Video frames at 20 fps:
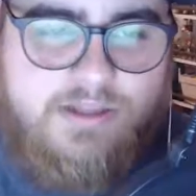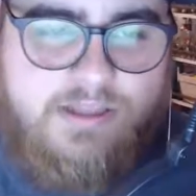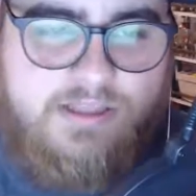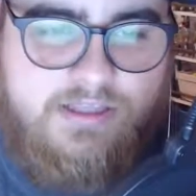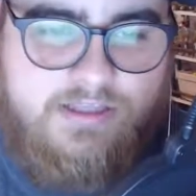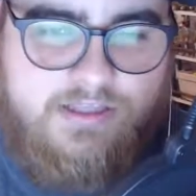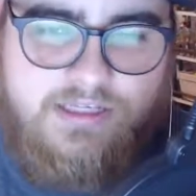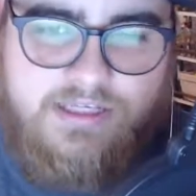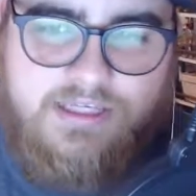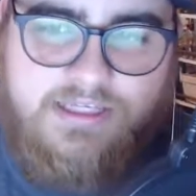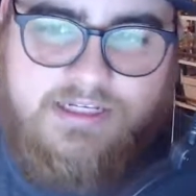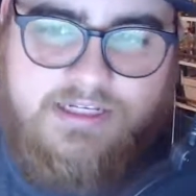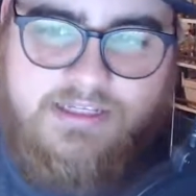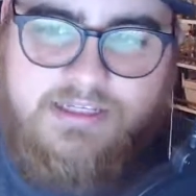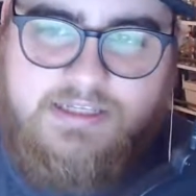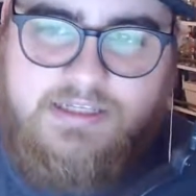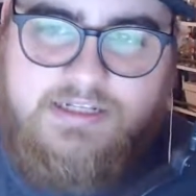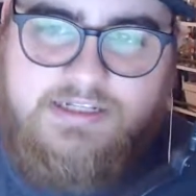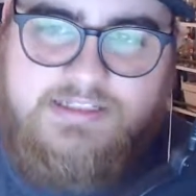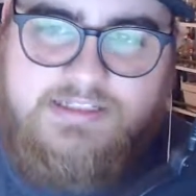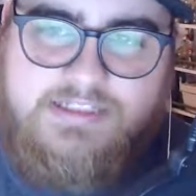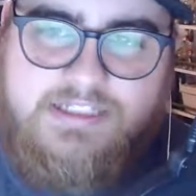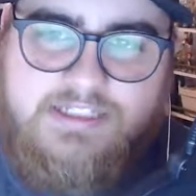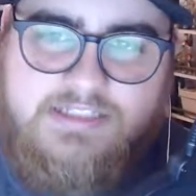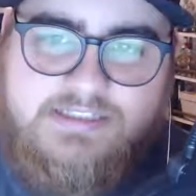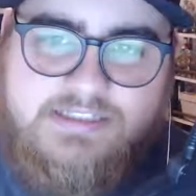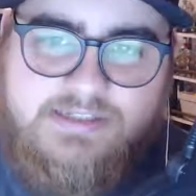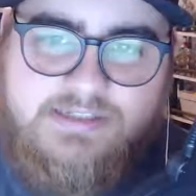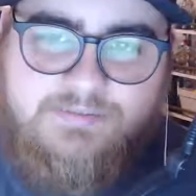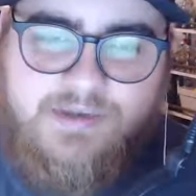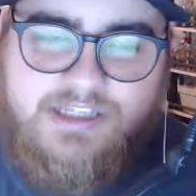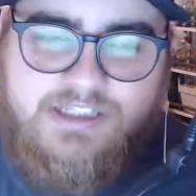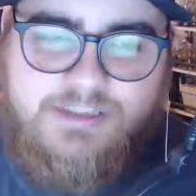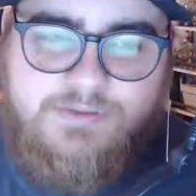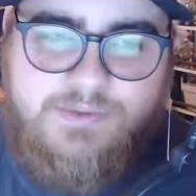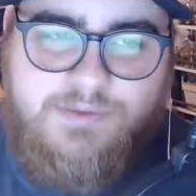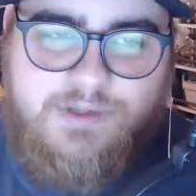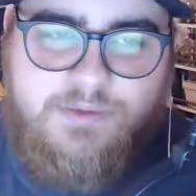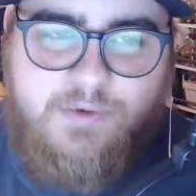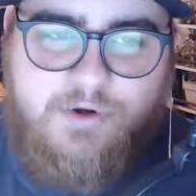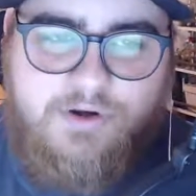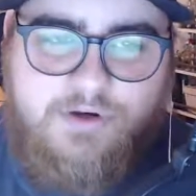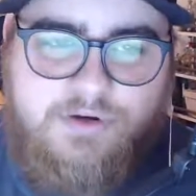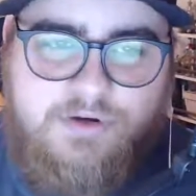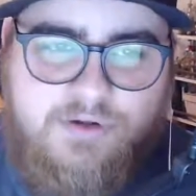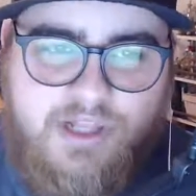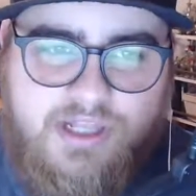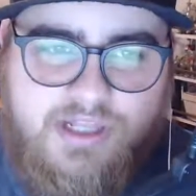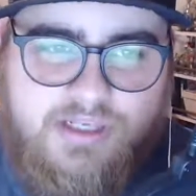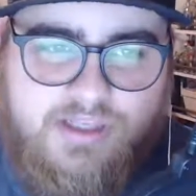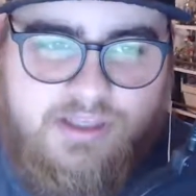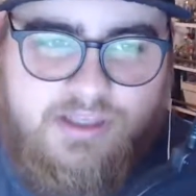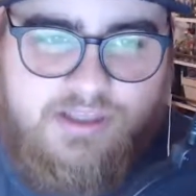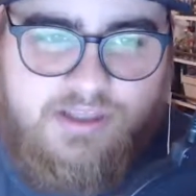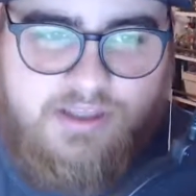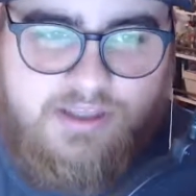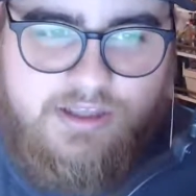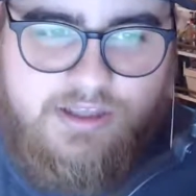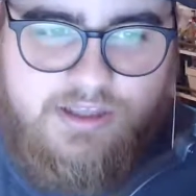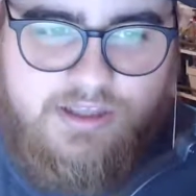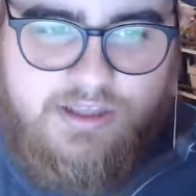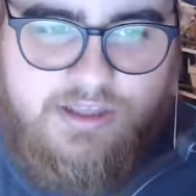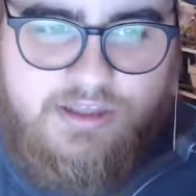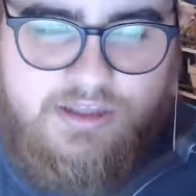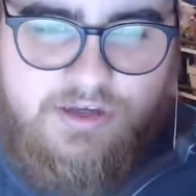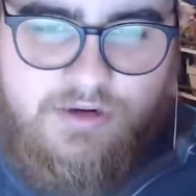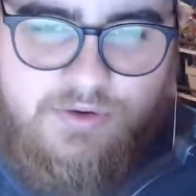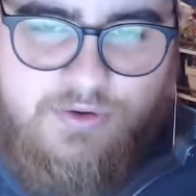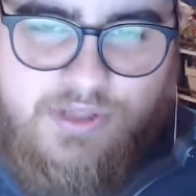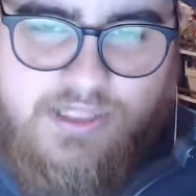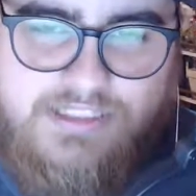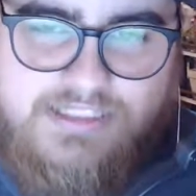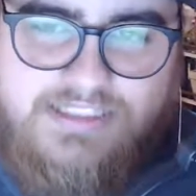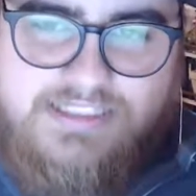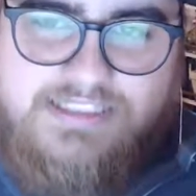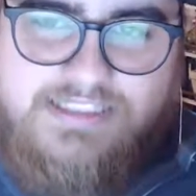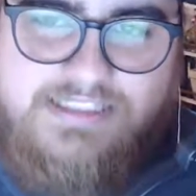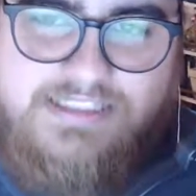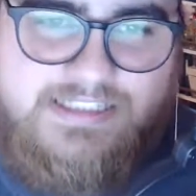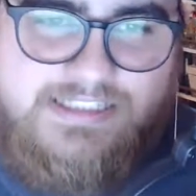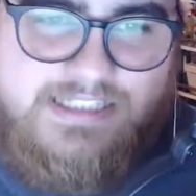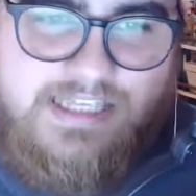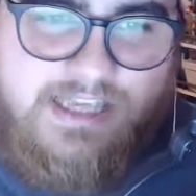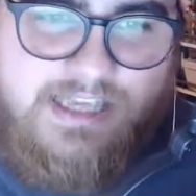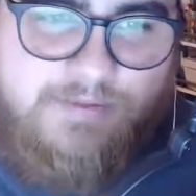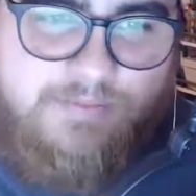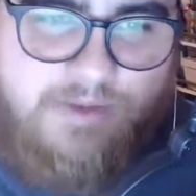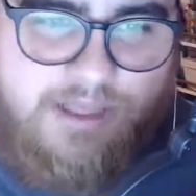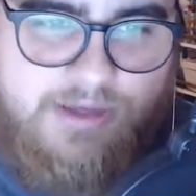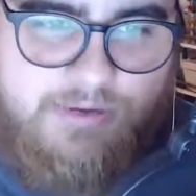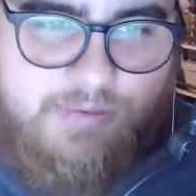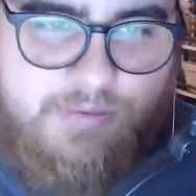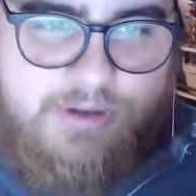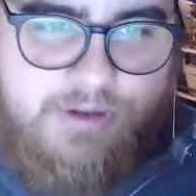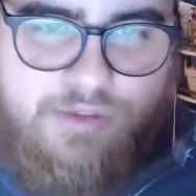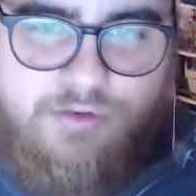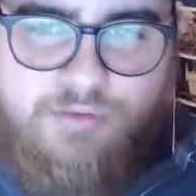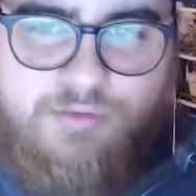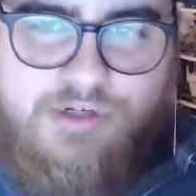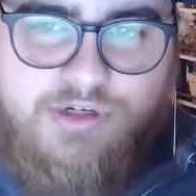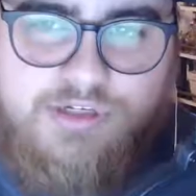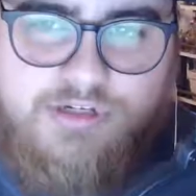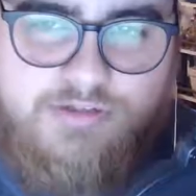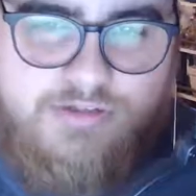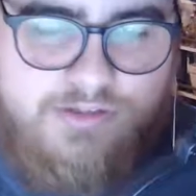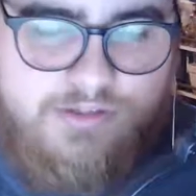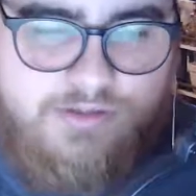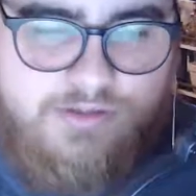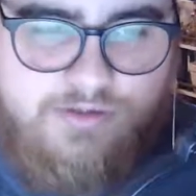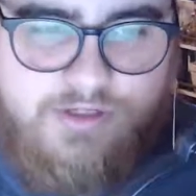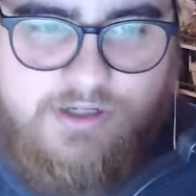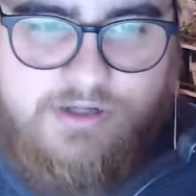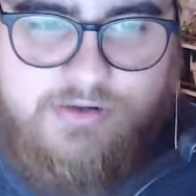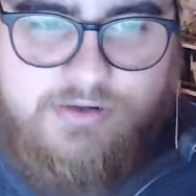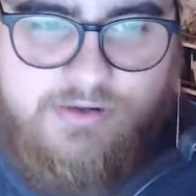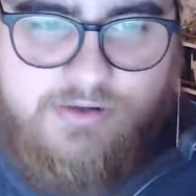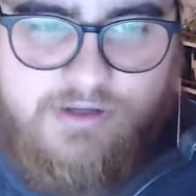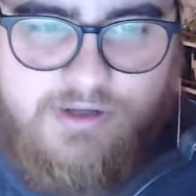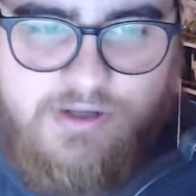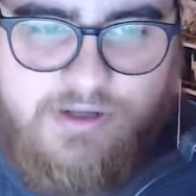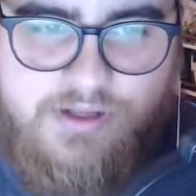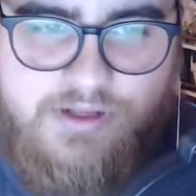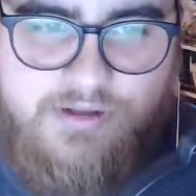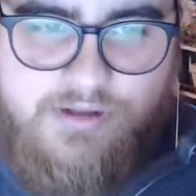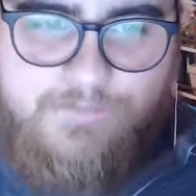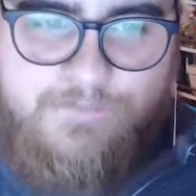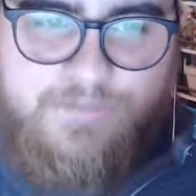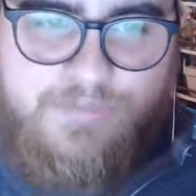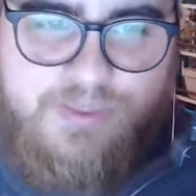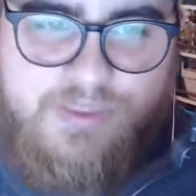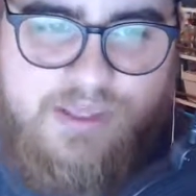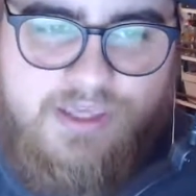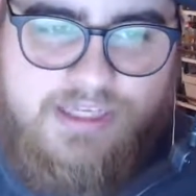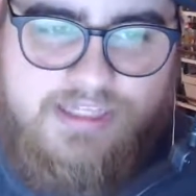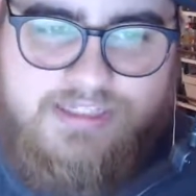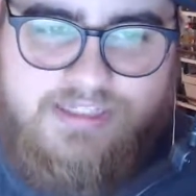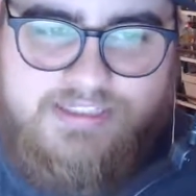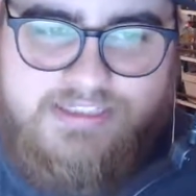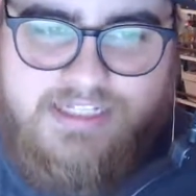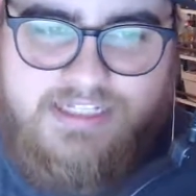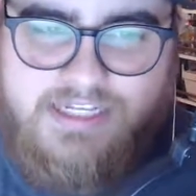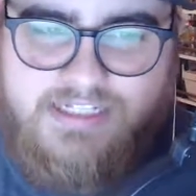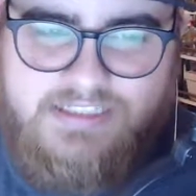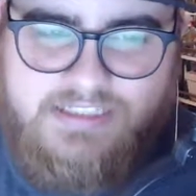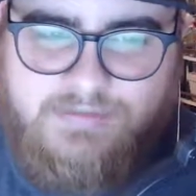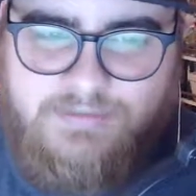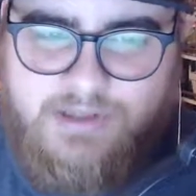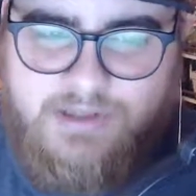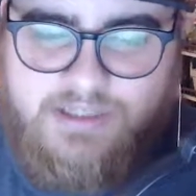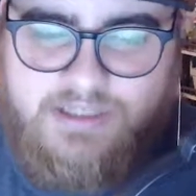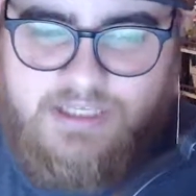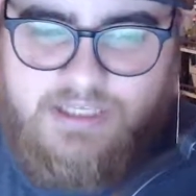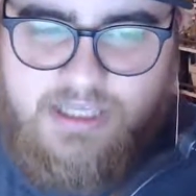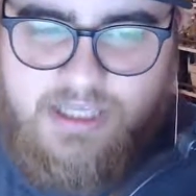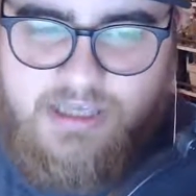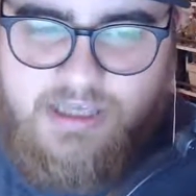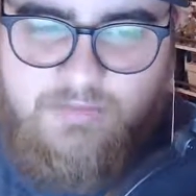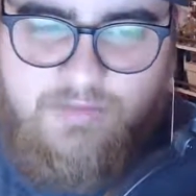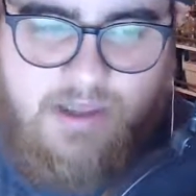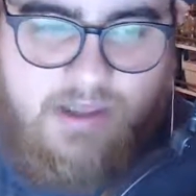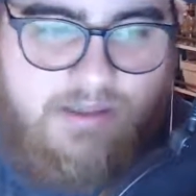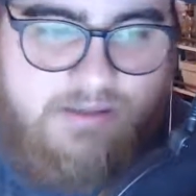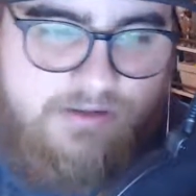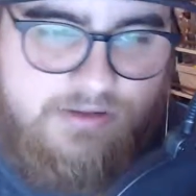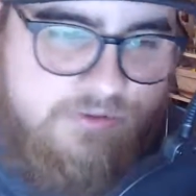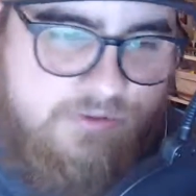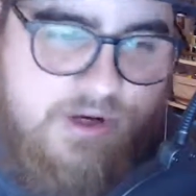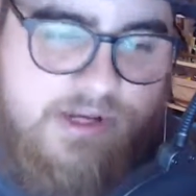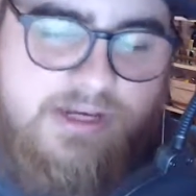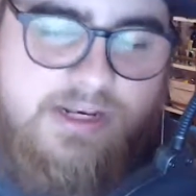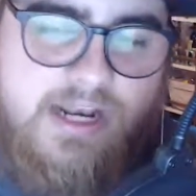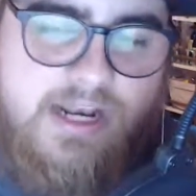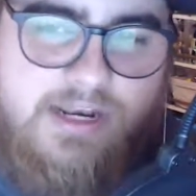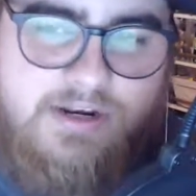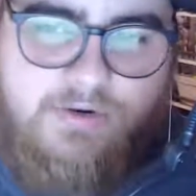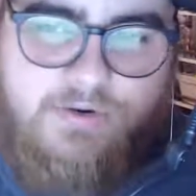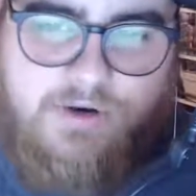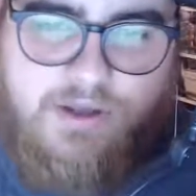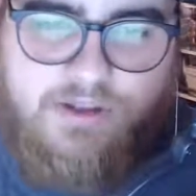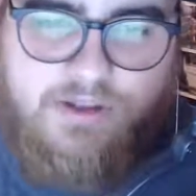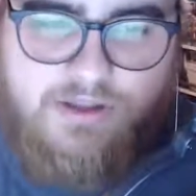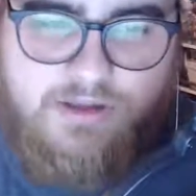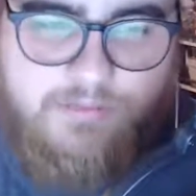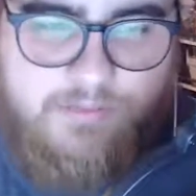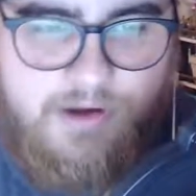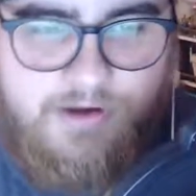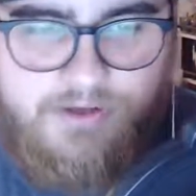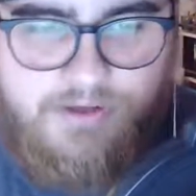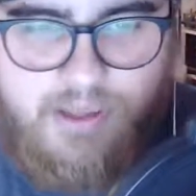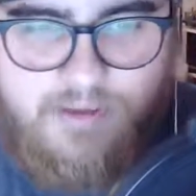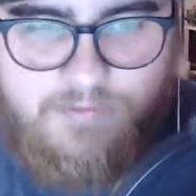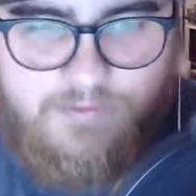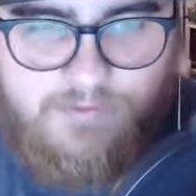Like in a sense, it makes me wonder. Like, they teased this game like what 3 years ago now. Like, it does not seem like a game. Granted, I know nothing about game